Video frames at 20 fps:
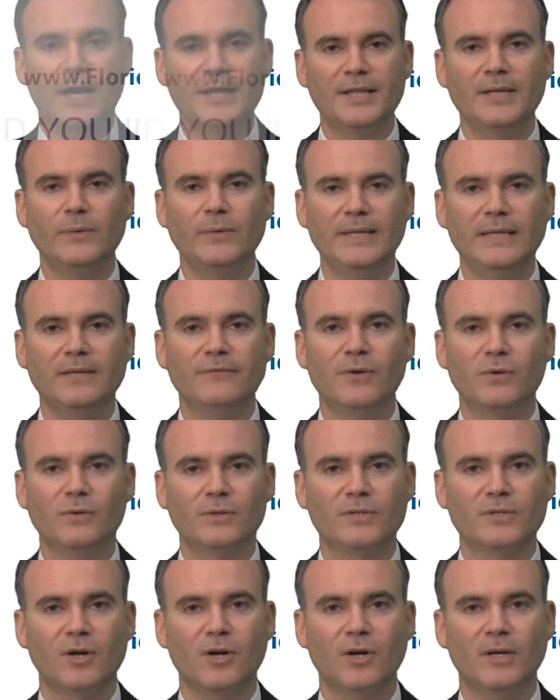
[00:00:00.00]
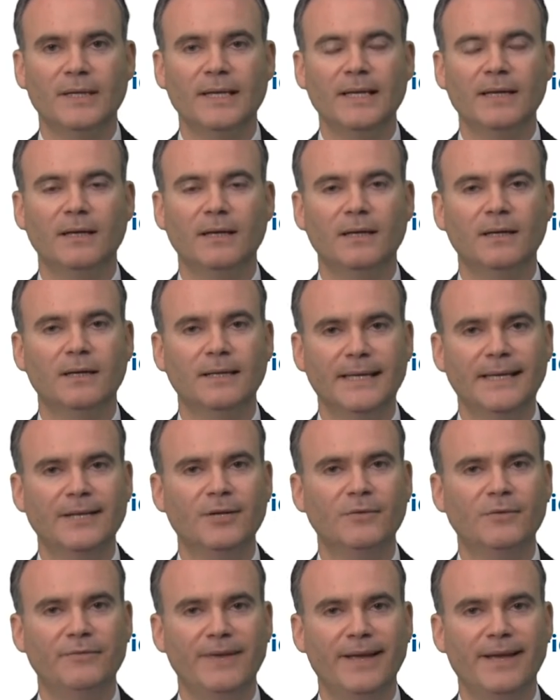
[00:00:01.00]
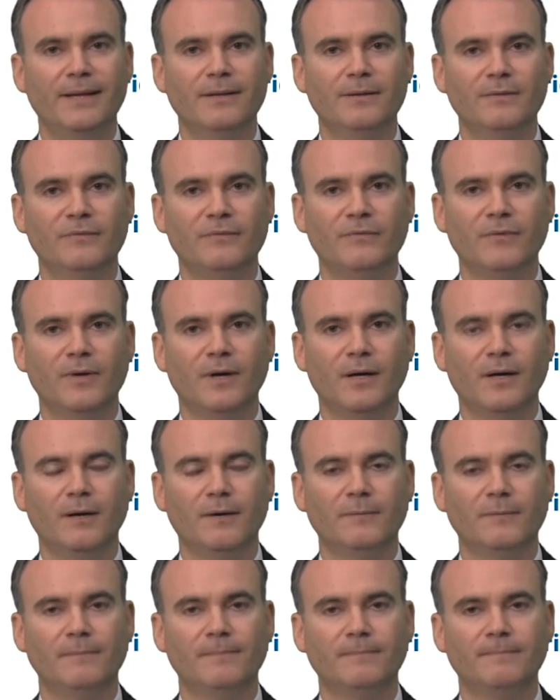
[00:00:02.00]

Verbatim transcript: I think we need to focus on uh, innovative, uh,